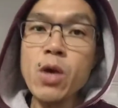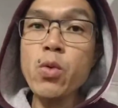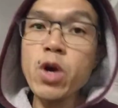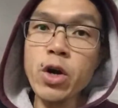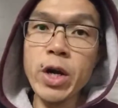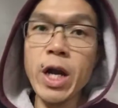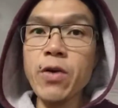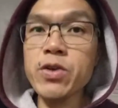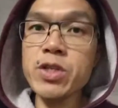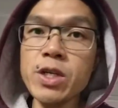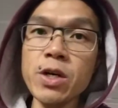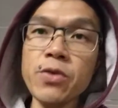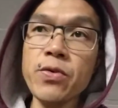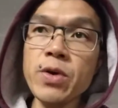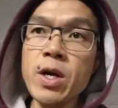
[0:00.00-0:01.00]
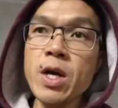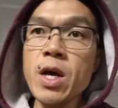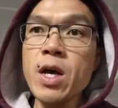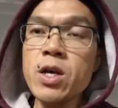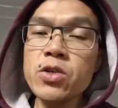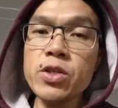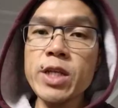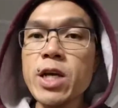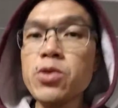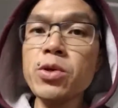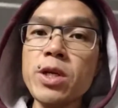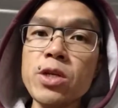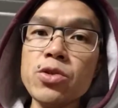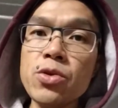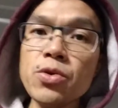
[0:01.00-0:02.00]
work on ourselves. So day
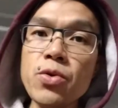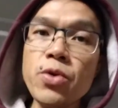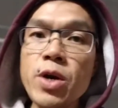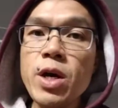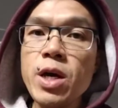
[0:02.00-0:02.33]
22